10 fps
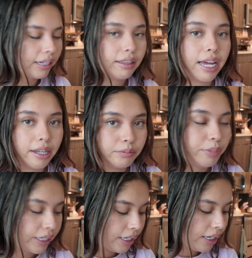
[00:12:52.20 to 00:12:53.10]
like that
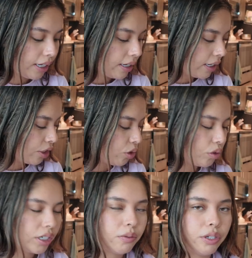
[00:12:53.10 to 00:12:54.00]
picky. It's
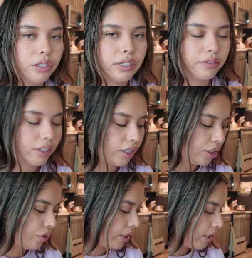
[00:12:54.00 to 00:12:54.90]
usually when you leave the
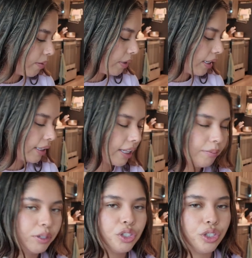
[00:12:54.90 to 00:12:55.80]
country and something like
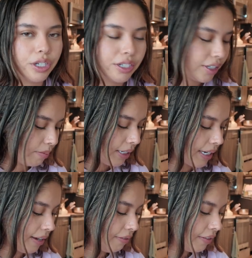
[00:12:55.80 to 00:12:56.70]
that, but just to be
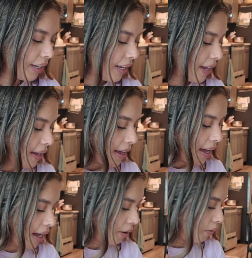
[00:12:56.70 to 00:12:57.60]
safe, I